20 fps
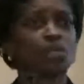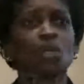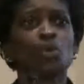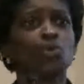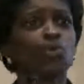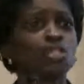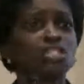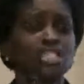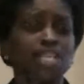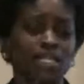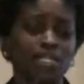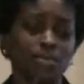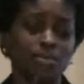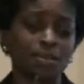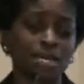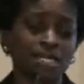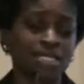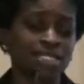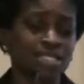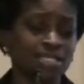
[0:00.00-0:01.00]
With
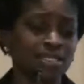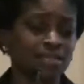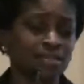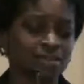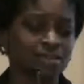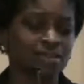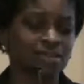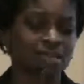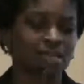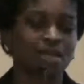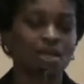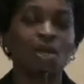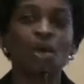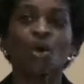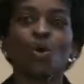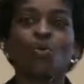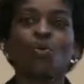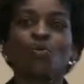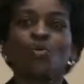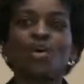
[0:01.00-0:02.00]
telemedicine,
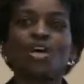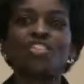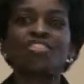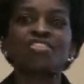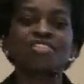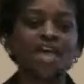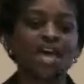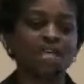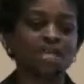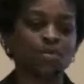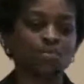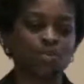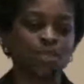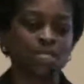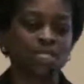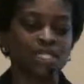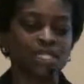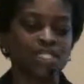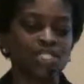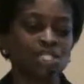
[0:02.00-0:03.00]
with that
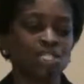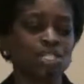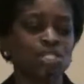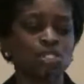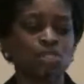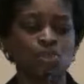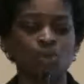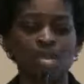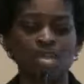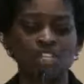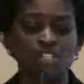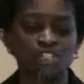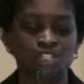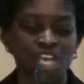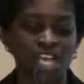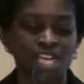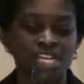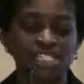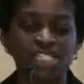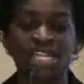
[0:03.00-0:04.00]
ability to
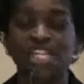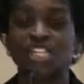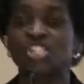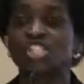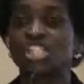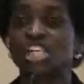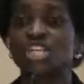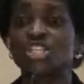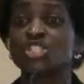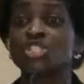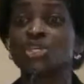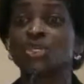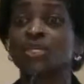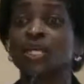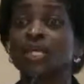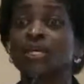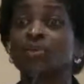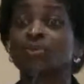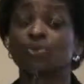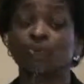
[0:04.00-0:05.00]
exchange essential
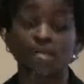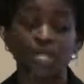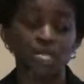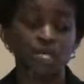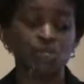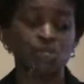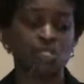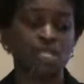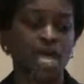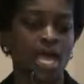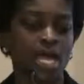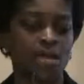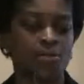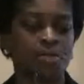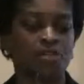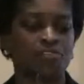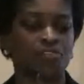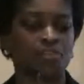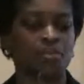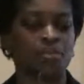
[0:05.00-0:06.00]
and real-time
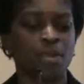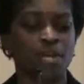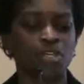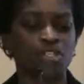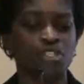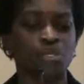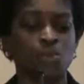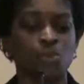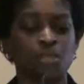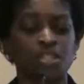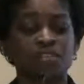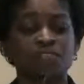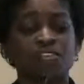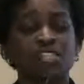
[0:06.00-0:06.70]
information with a